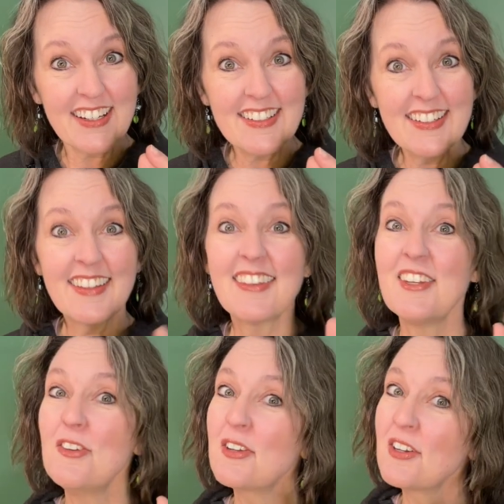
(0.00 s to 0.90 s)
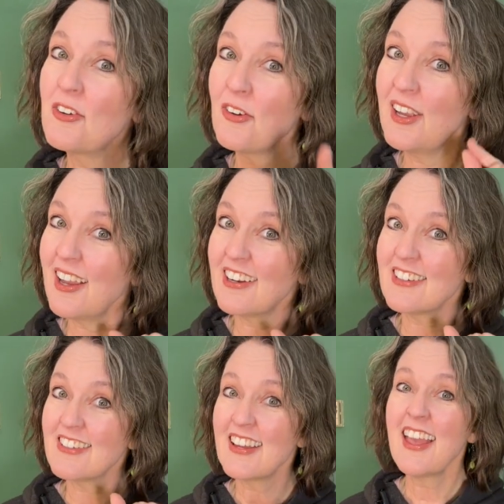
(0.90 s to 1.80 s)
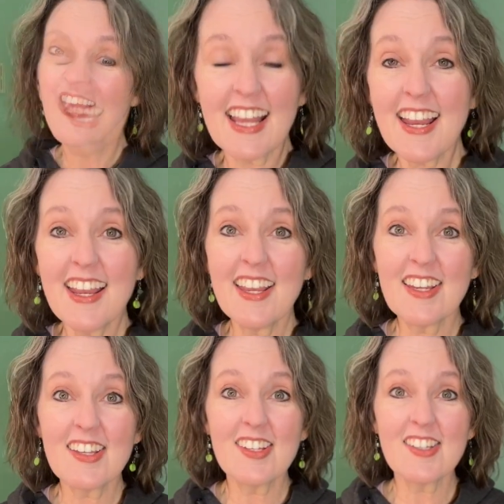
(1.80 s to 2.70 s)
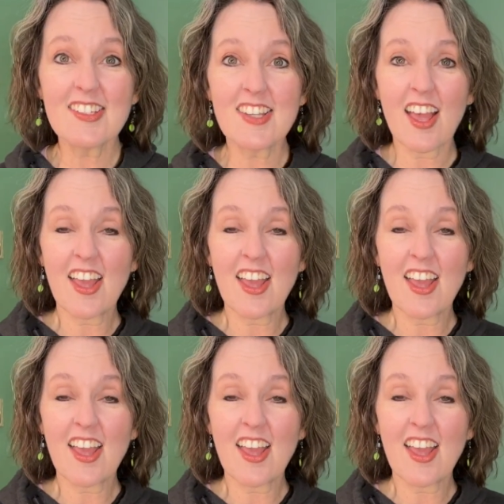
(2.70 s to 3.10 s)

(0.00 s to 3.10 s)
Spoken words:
it, then you can create it. Today is